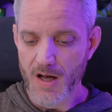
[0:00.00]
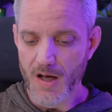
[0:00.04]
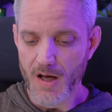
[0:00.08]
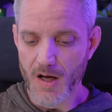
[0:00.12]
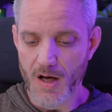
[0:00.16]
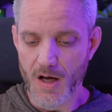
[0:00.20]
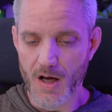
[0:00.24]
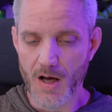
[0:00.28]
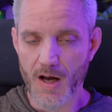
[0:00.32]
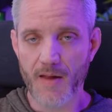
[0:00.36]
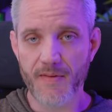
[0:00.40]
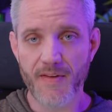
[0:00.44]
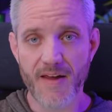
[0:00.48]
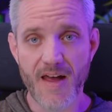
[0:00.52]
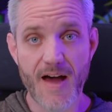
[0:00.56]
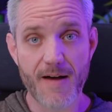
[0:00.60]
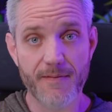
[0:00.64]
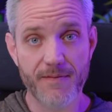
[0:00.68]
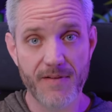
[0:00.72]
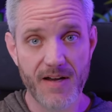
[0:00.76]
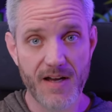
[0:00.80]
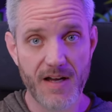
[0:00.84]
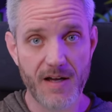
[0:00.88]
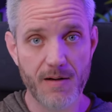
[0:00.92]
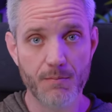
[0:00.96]
uh, and they
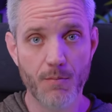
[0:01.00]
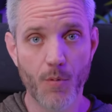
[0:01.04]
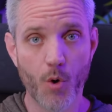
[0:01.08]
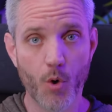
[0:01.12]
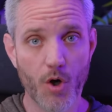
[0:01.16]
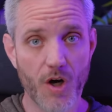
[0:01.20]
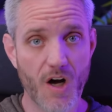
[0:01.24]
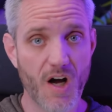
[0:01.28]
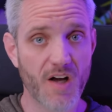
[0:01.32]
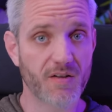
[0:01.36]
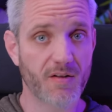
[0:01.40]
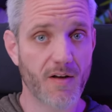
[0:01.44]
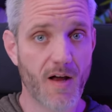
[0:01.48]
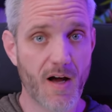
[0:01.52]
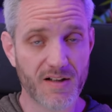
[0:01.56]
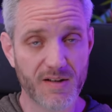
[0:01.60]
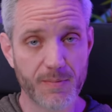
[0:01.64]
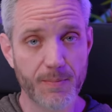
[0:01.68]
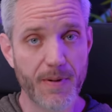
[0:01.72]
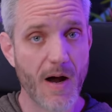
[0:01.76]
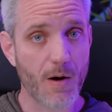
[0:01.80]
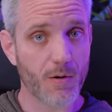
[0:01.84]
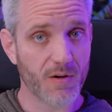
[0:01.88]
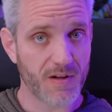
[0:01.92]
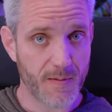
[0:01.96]
have a more unlocked
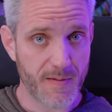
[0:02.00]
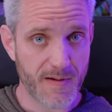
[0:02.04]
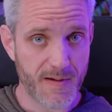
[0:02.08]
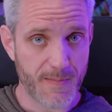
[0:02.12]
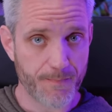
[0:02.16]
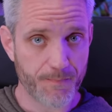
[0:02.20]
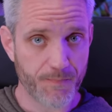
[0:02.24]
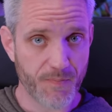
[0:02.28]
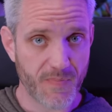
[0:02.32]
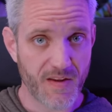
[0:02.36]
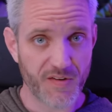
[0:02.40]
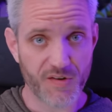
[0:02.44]
power limit.